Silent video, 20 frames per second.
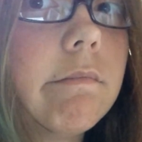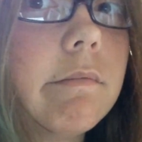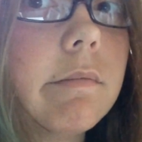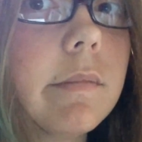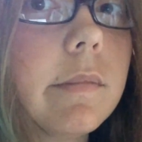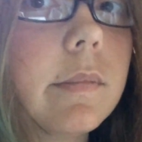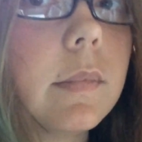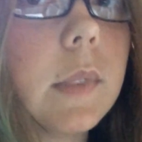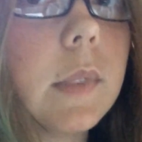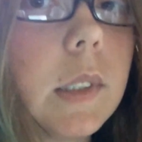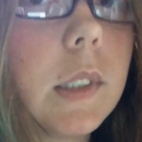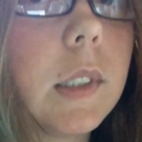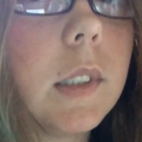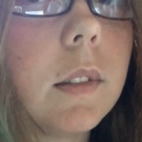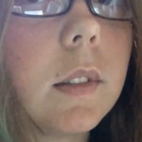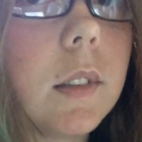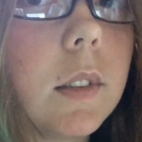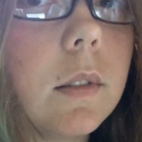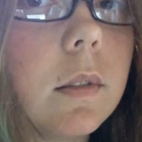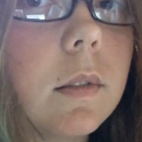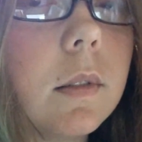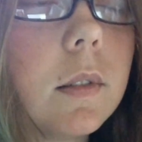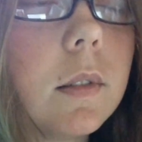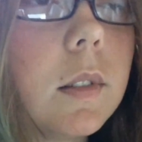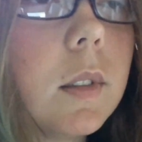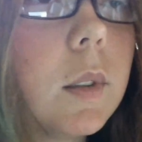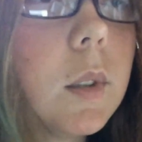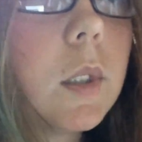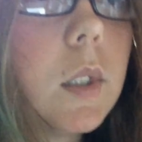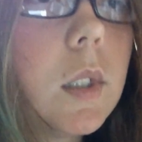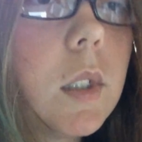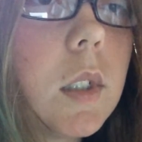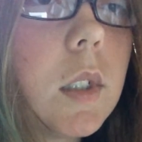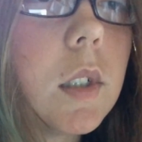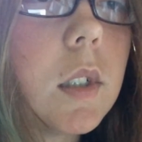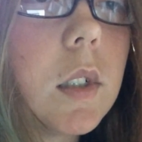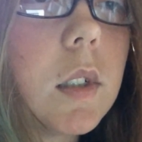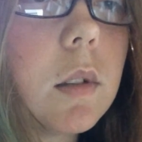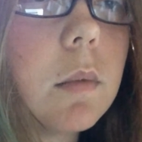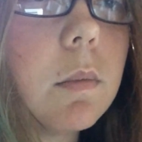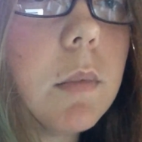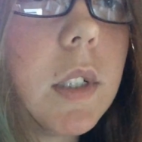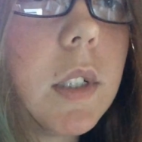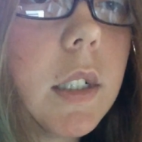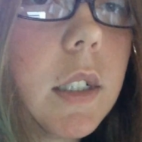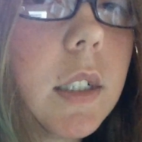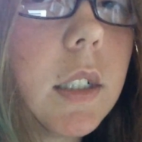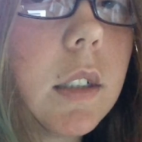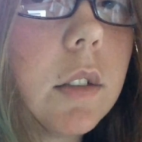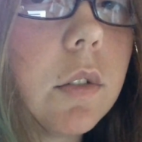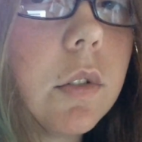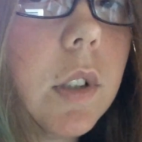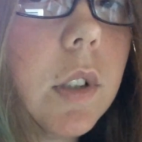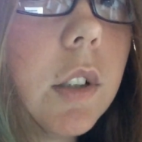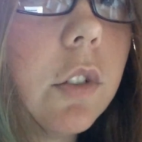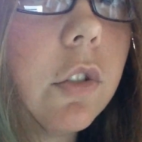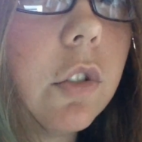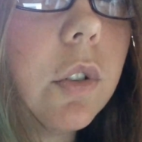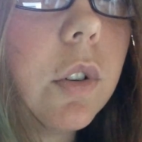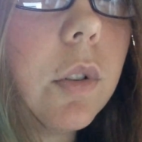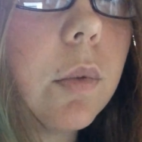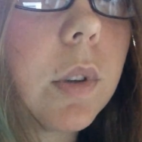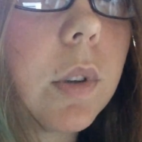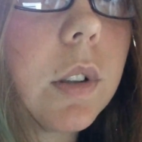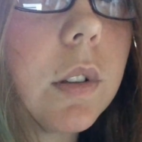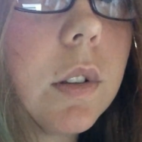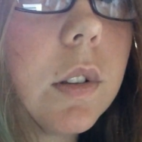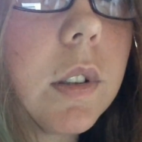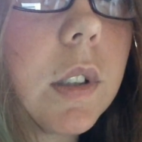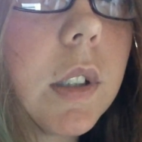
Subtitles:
I don't know. I can try to show you what it looks like.